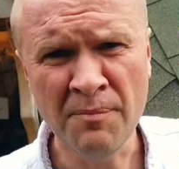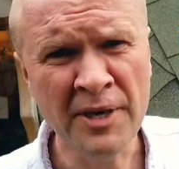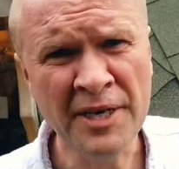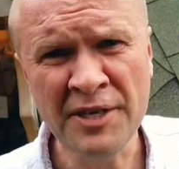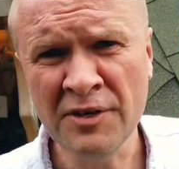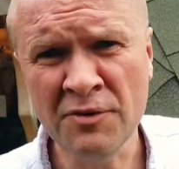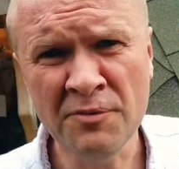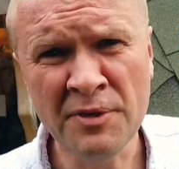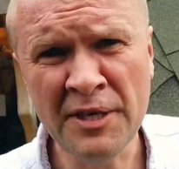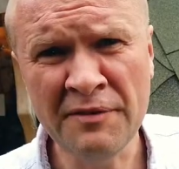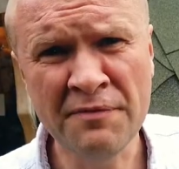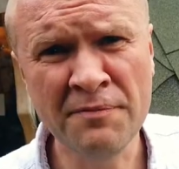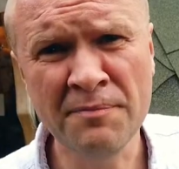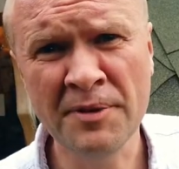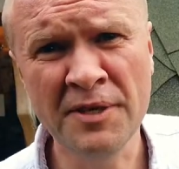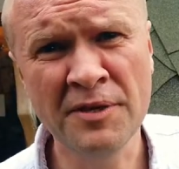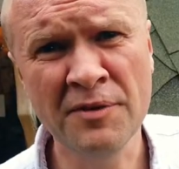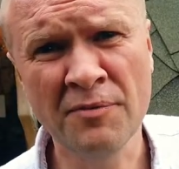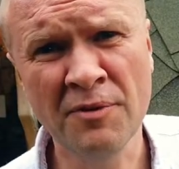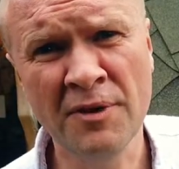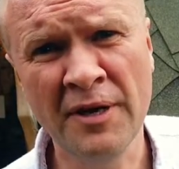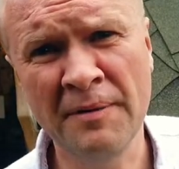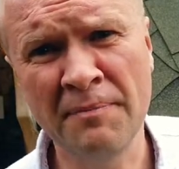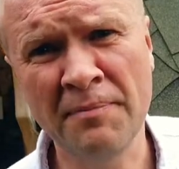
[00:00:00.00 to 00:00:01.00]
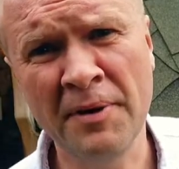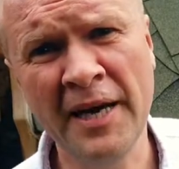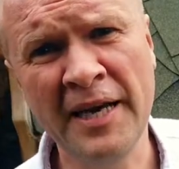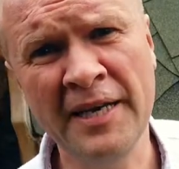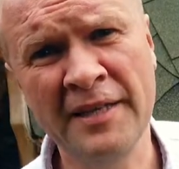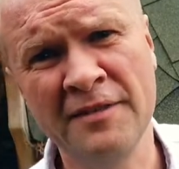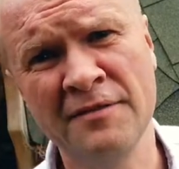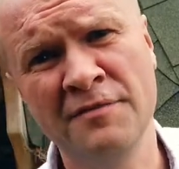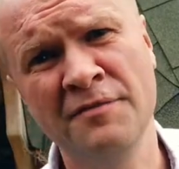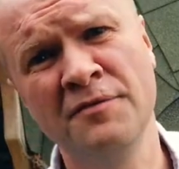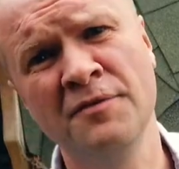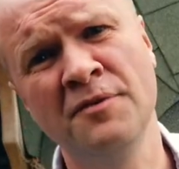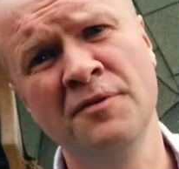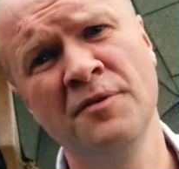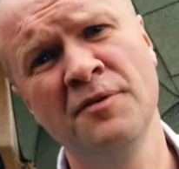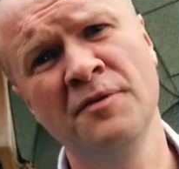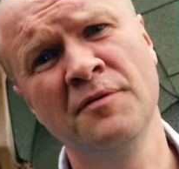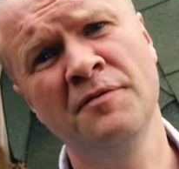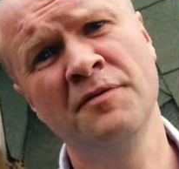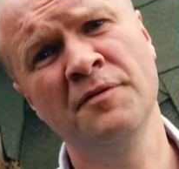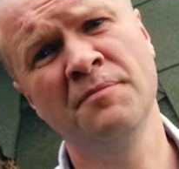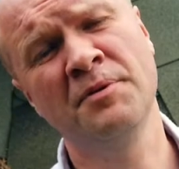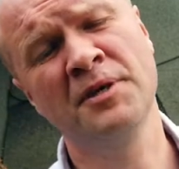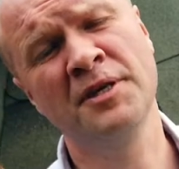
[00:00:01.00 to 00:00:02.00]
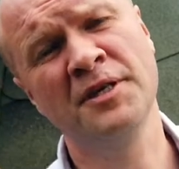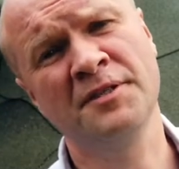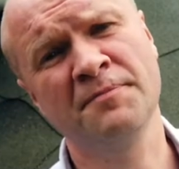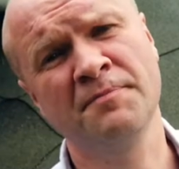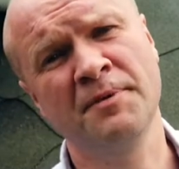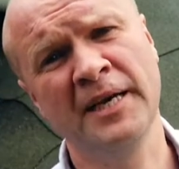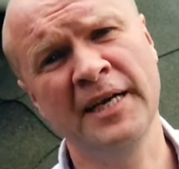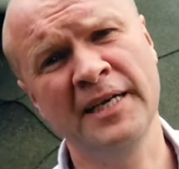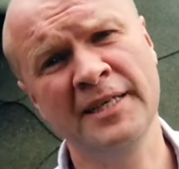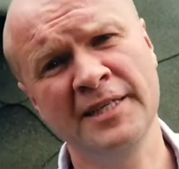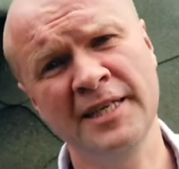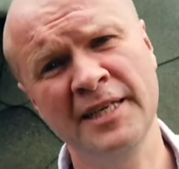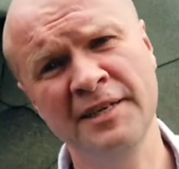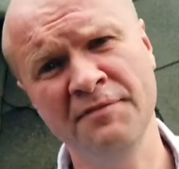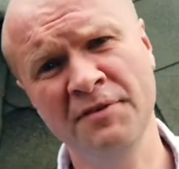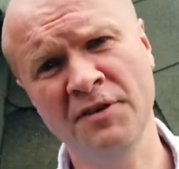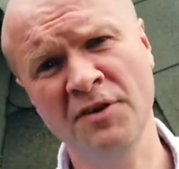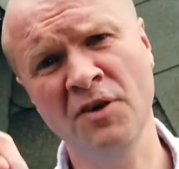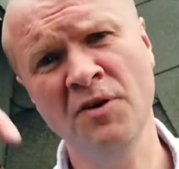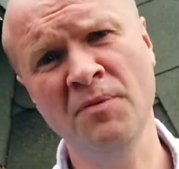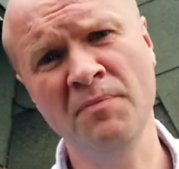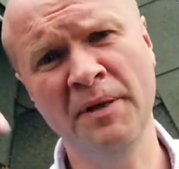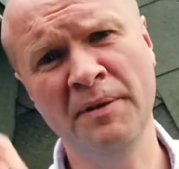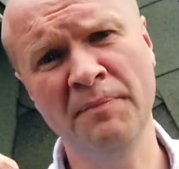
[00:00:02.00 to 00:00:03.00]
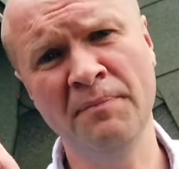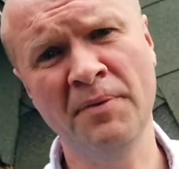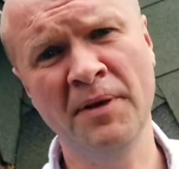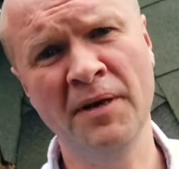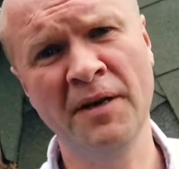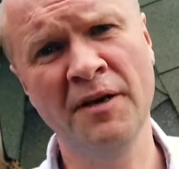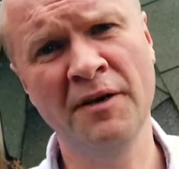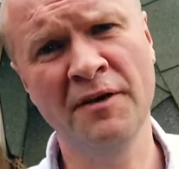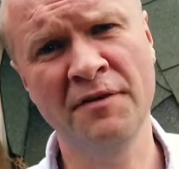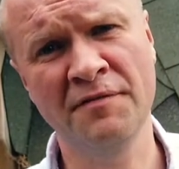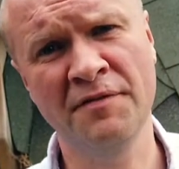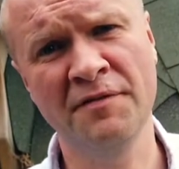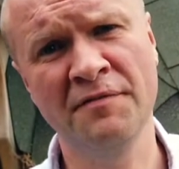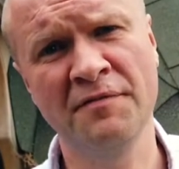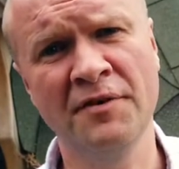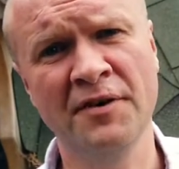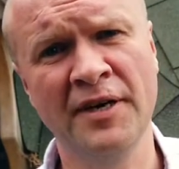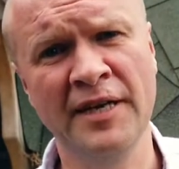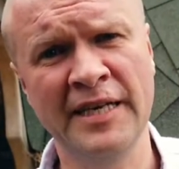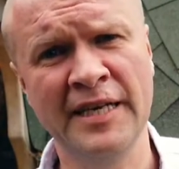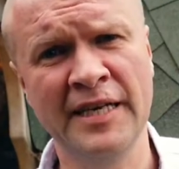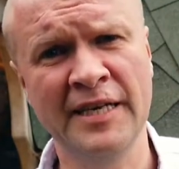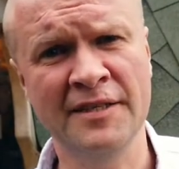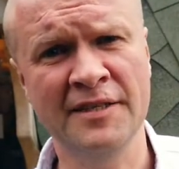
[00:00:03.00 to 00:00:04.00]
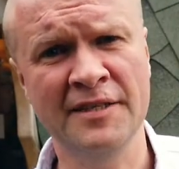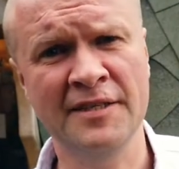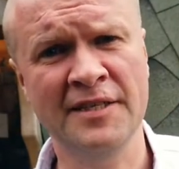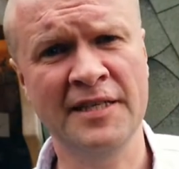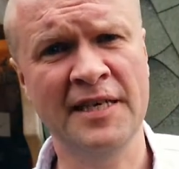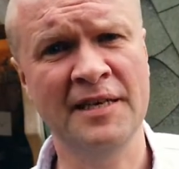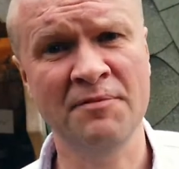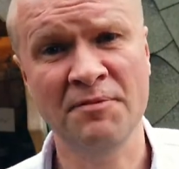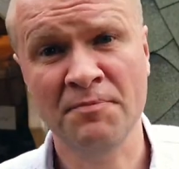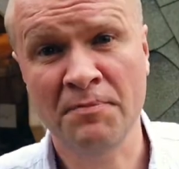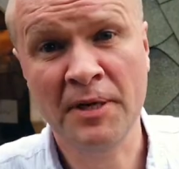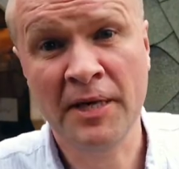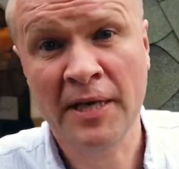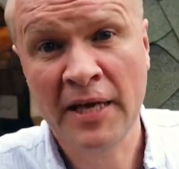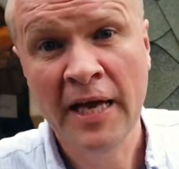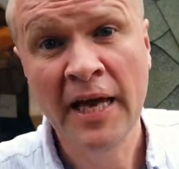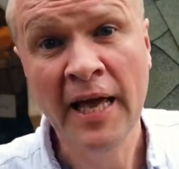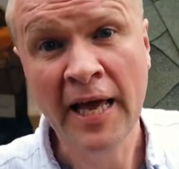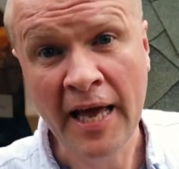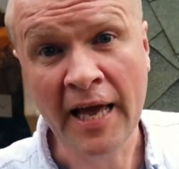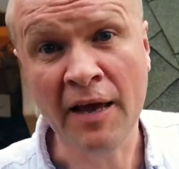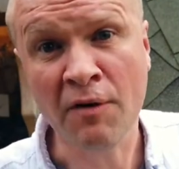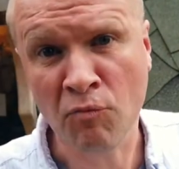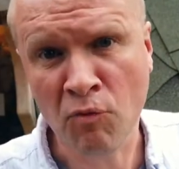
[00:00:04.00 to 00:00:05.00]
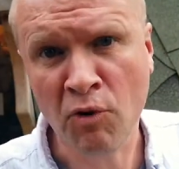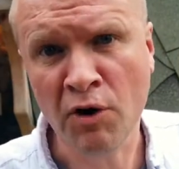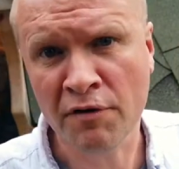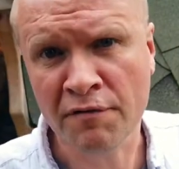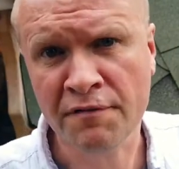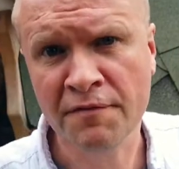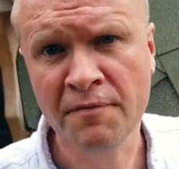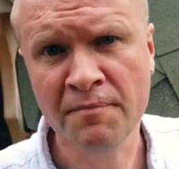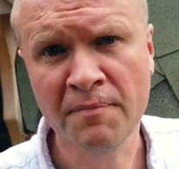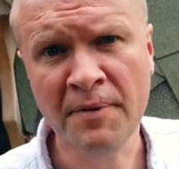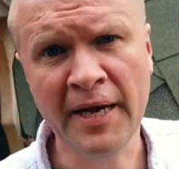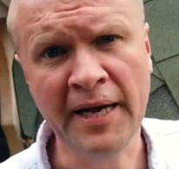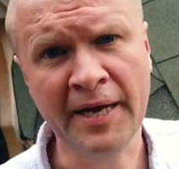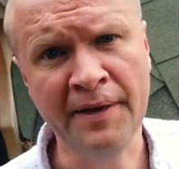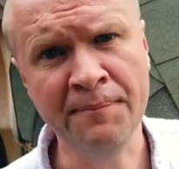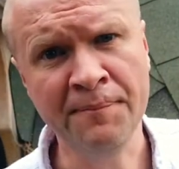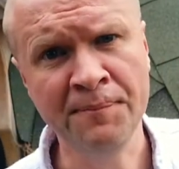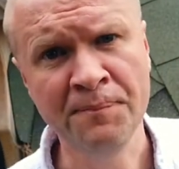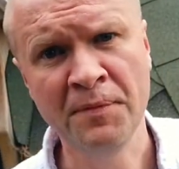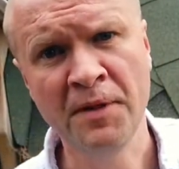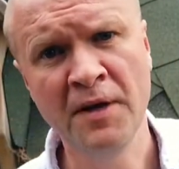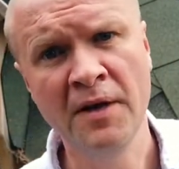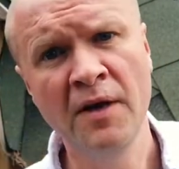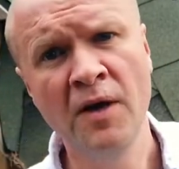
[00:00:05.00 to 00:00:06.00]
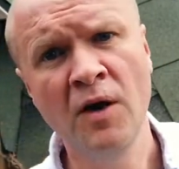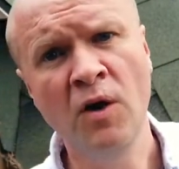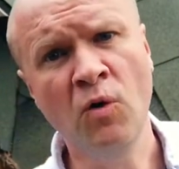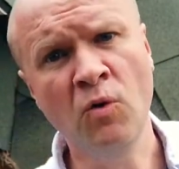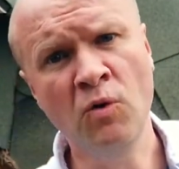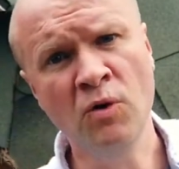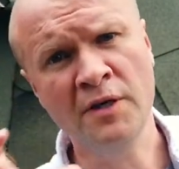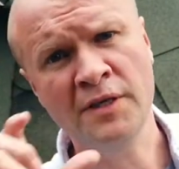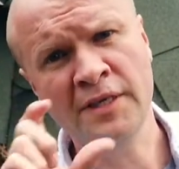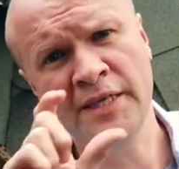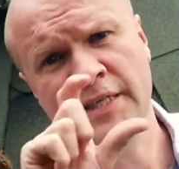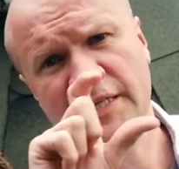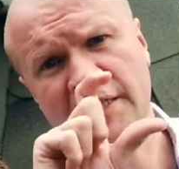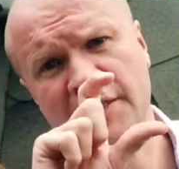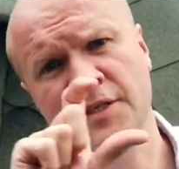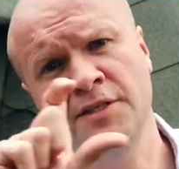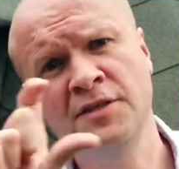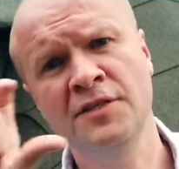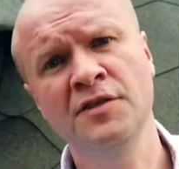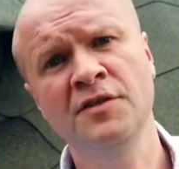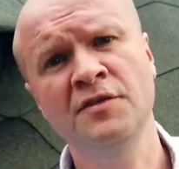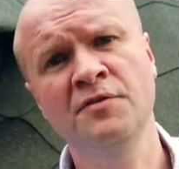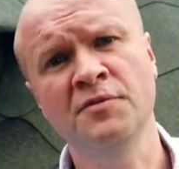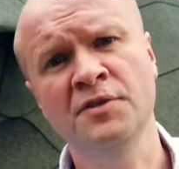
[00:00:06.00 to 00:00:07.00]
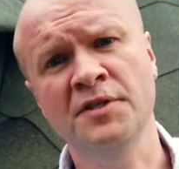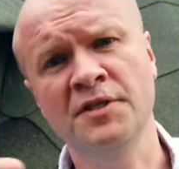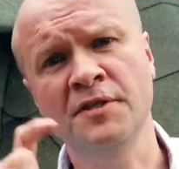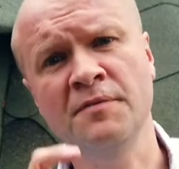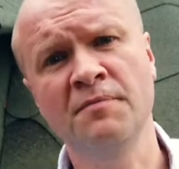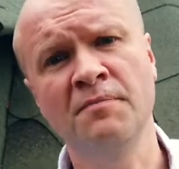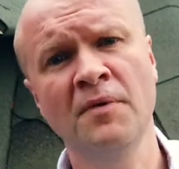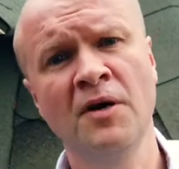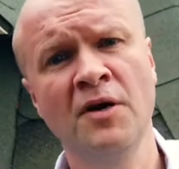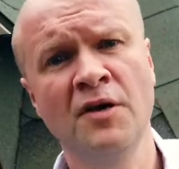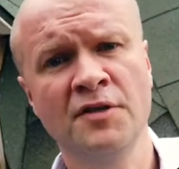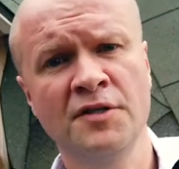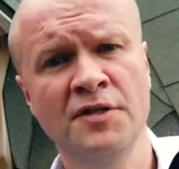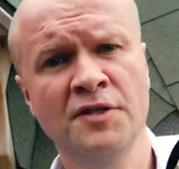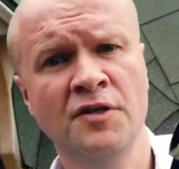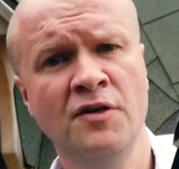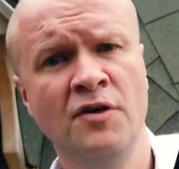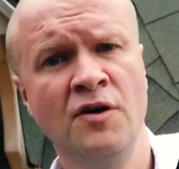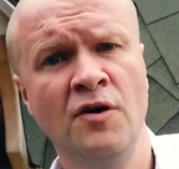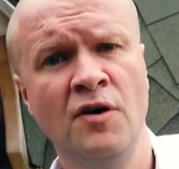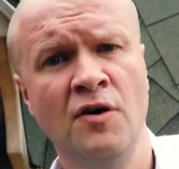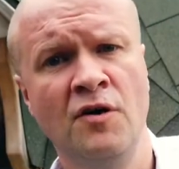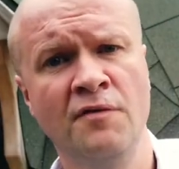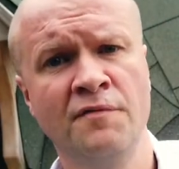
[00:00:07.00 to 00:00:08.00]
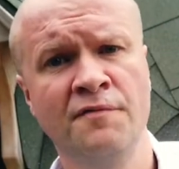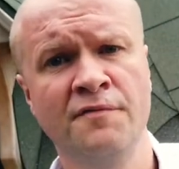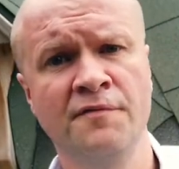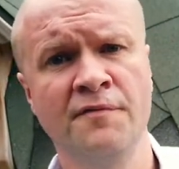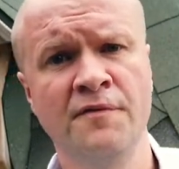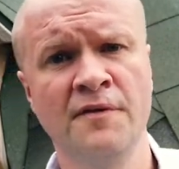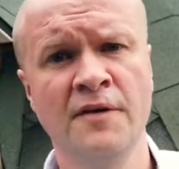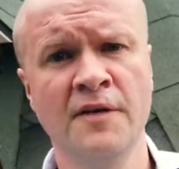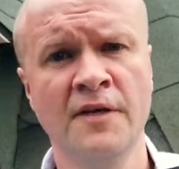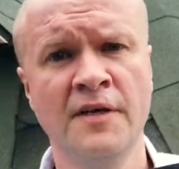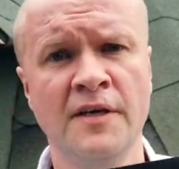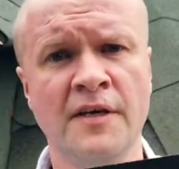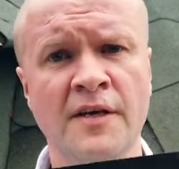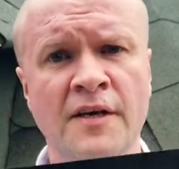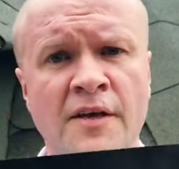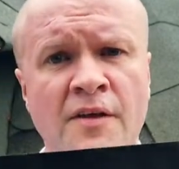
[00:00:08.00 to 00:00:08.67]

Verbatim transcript: might not even be the right paint for, for Perspex. Leave a comment below if you've got any other tips, but it worked for me. All I needed to do was to mask off